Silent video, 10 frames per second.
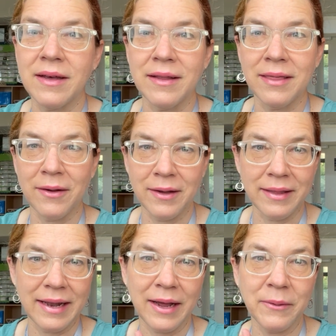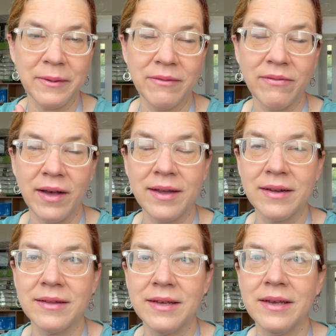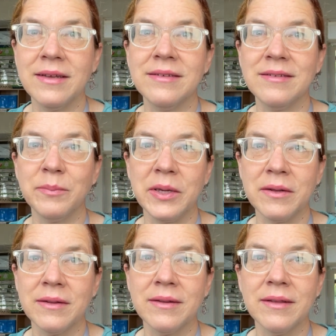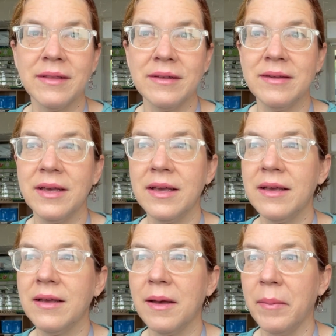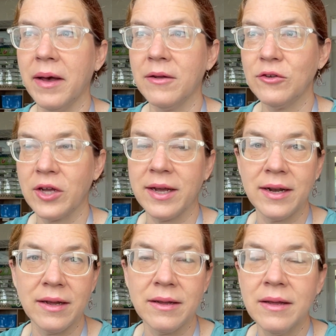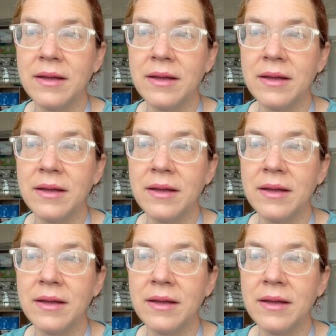I thought that I would finally spill the tea about China.